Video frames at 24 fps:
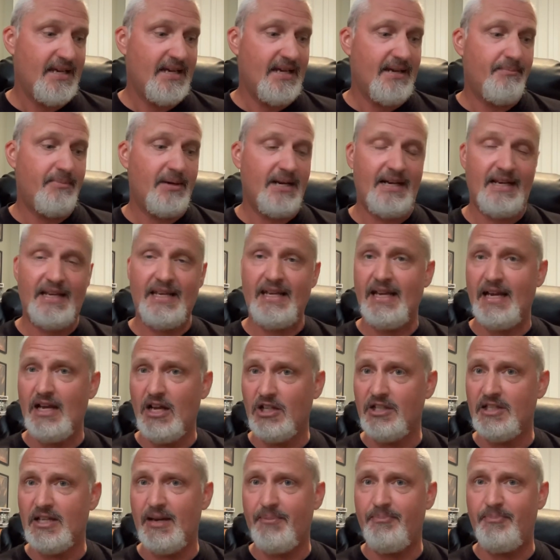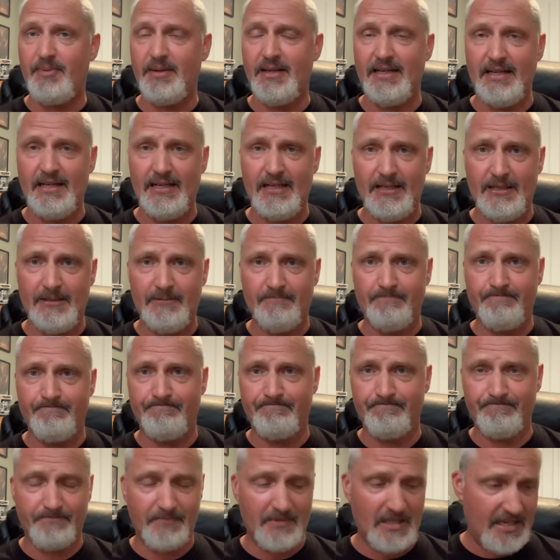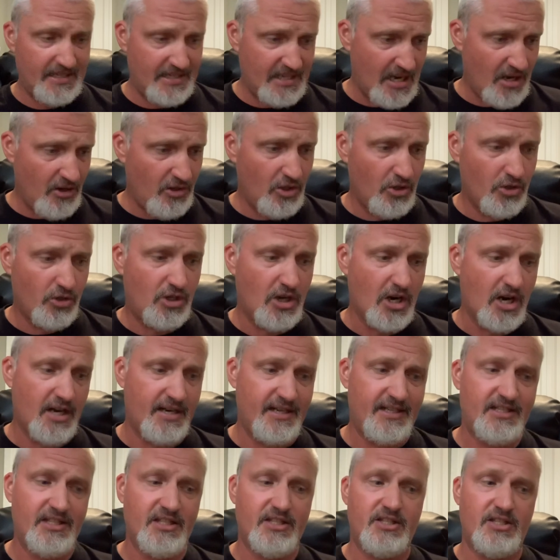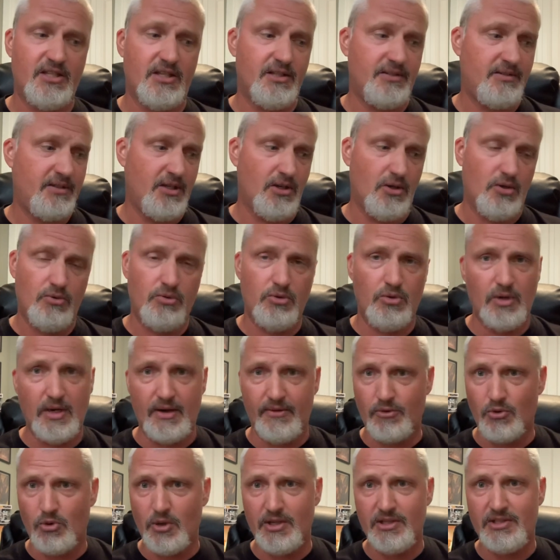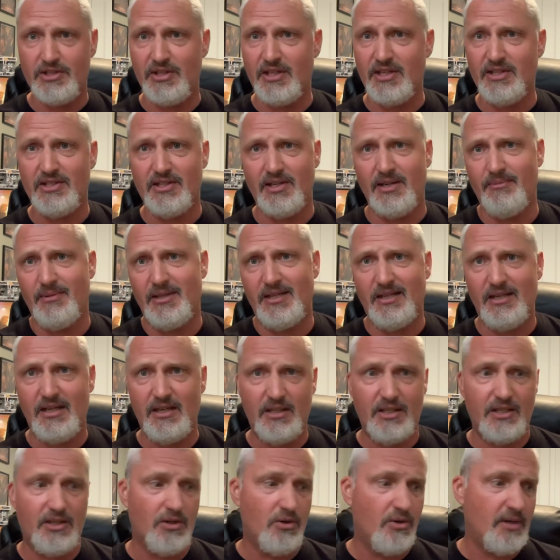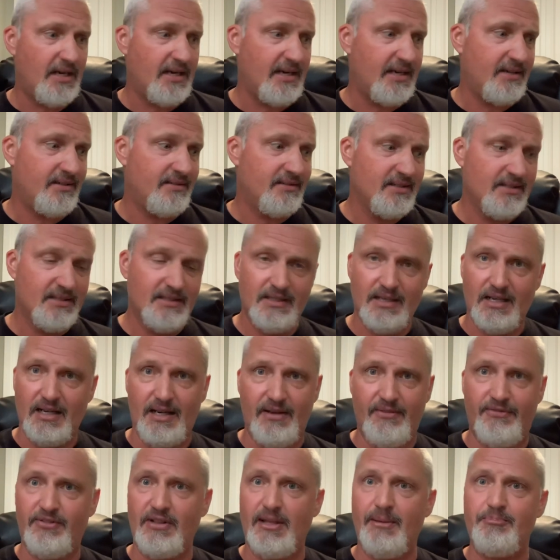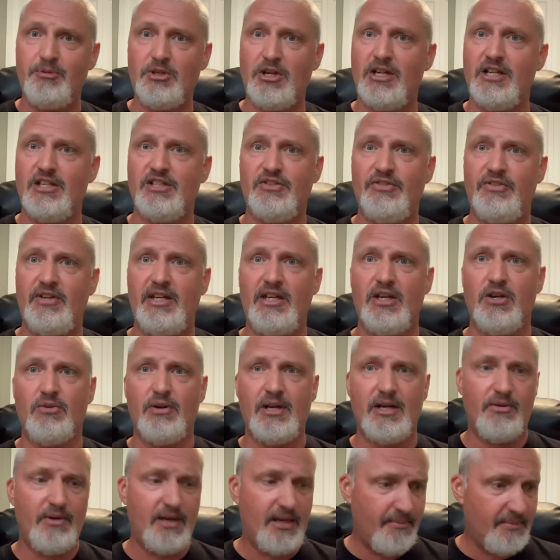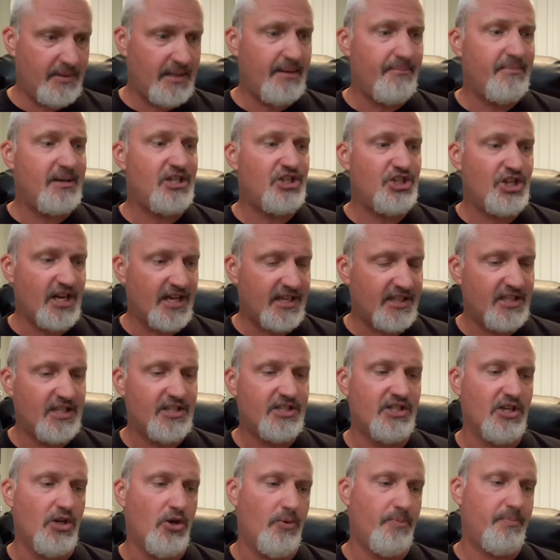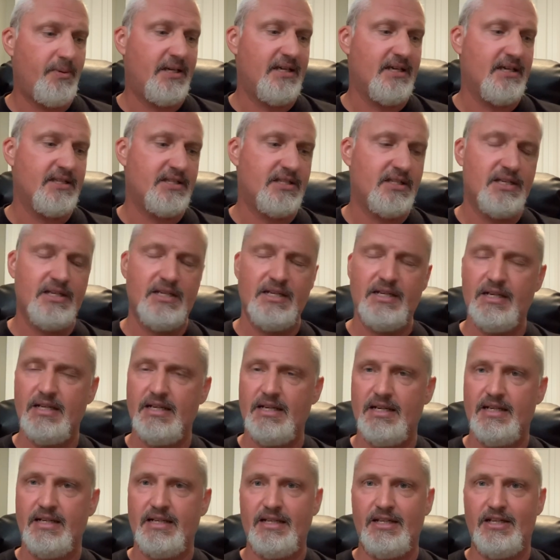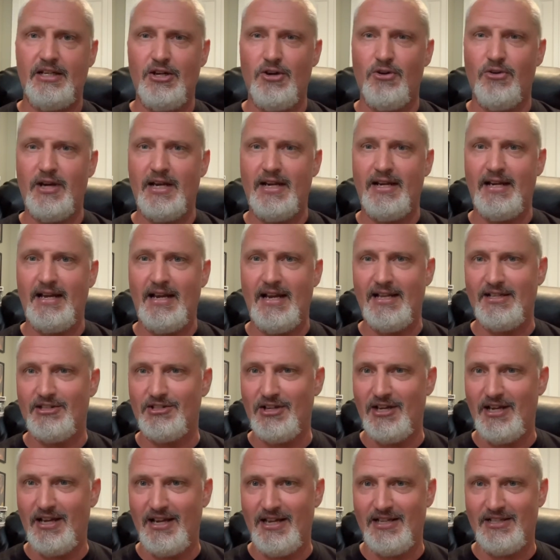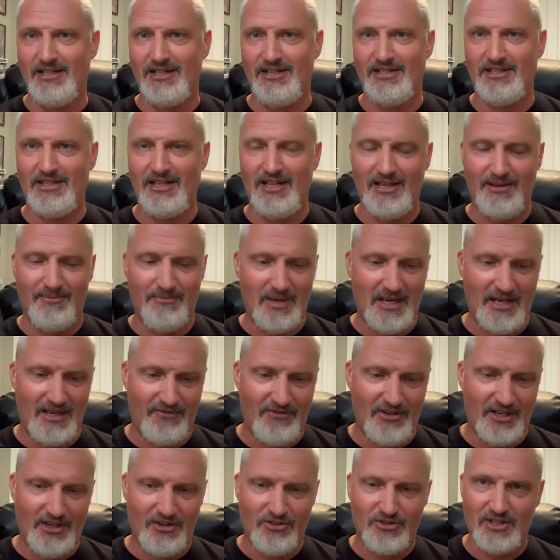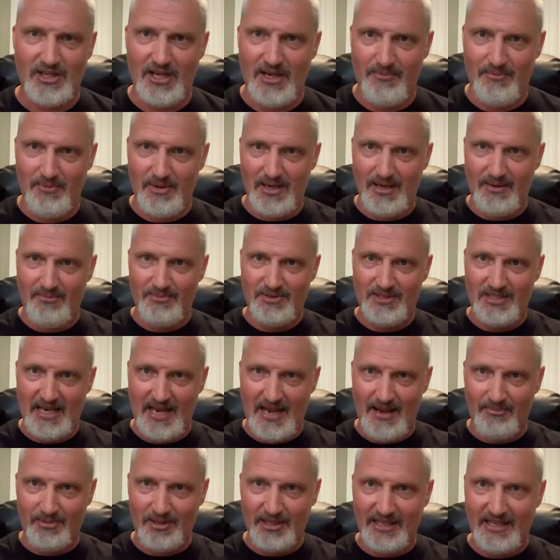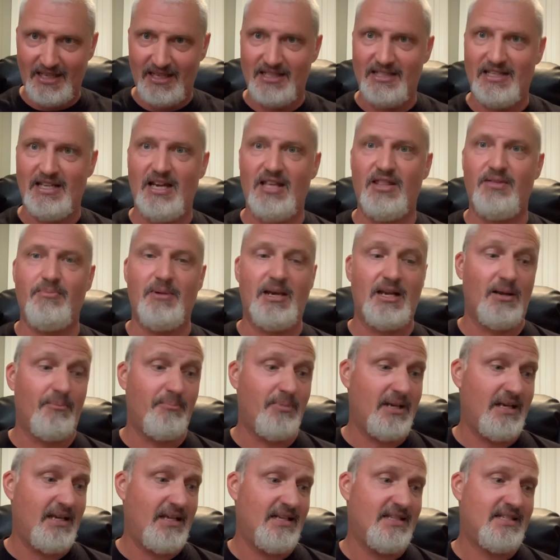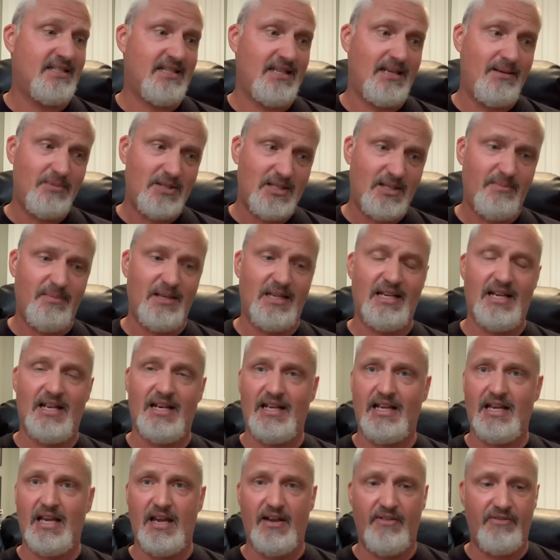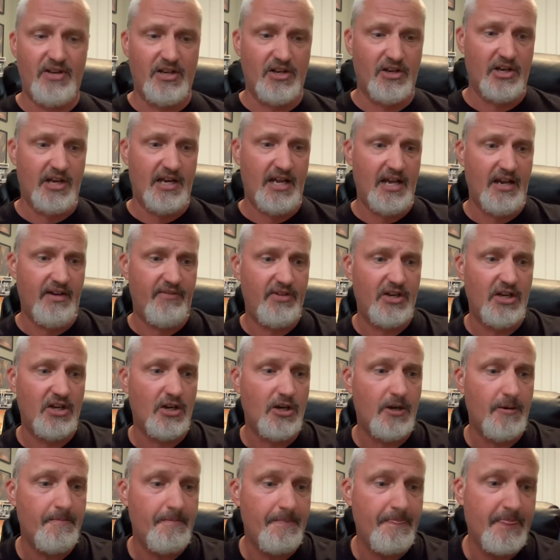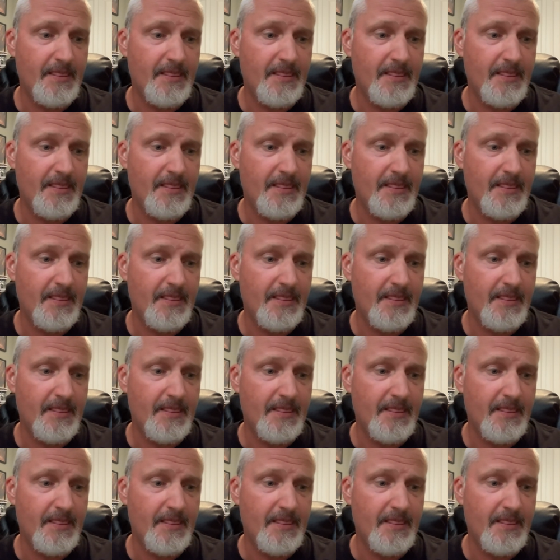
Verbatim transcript: But he held up um, a download card, and he says, you know, whoever wants this. And I'm like, yeah, you know what? I, I flipped on his video right away. I'm, let me check this out, because you know what, as I, as I say in many videos, I'm, I'm dabbling in death metal, but it seems to be getting heavier and heavier.